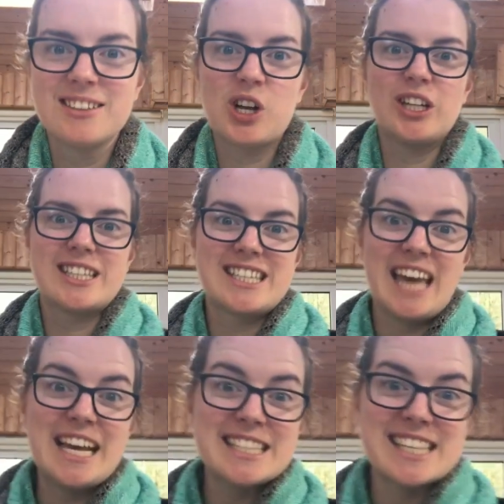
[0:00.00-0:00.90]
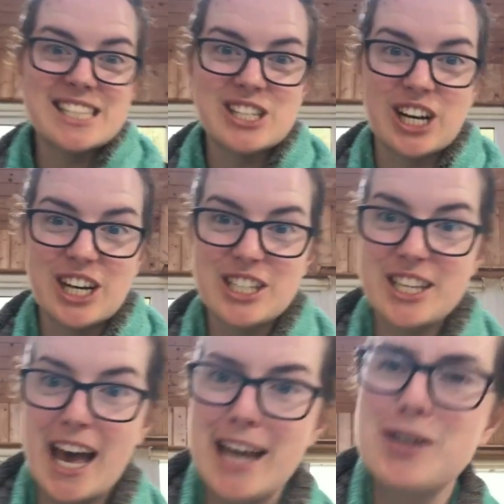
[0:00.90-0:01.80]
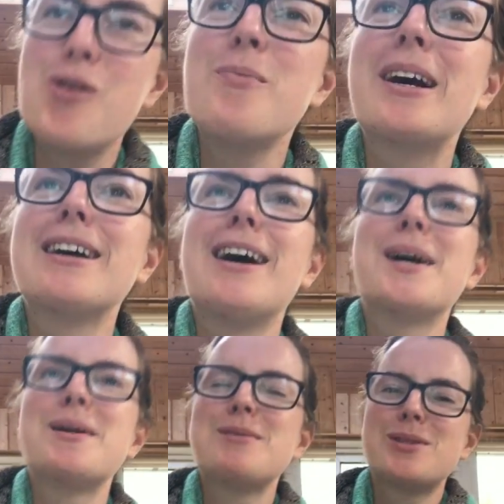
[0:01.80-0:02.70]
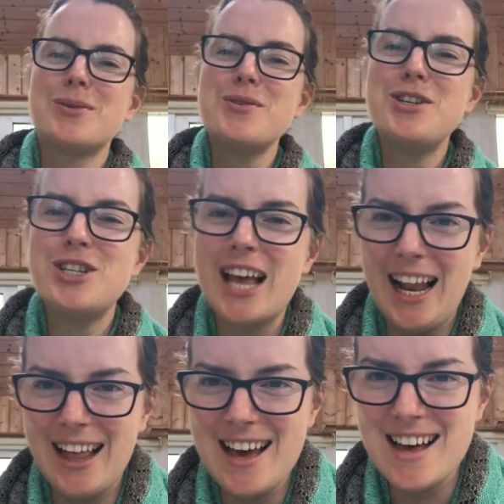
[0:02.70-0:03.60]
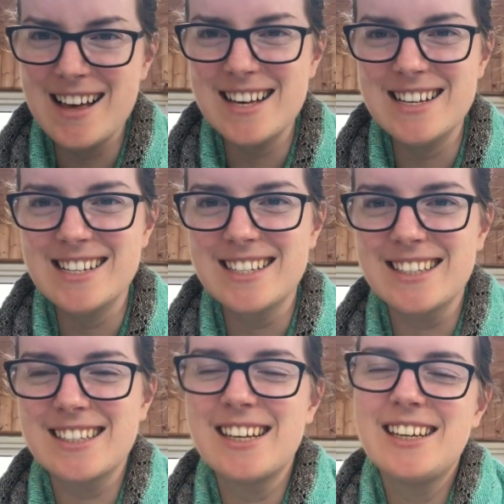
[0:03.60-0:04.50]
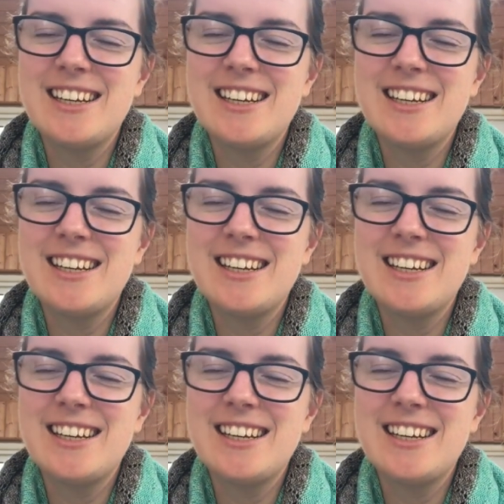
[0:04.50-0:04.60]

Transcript: It's called Skein Sisters, and oh my god, I'm so jealous.